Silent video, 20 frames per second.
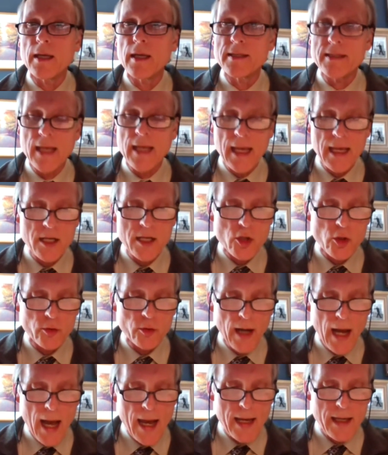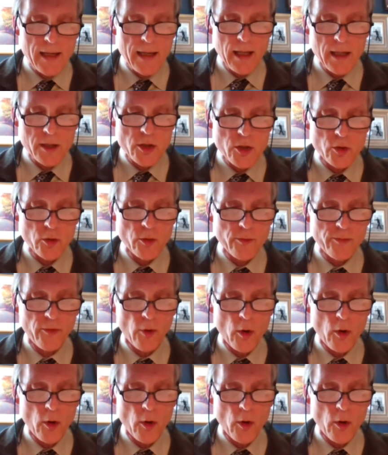It is a tried and true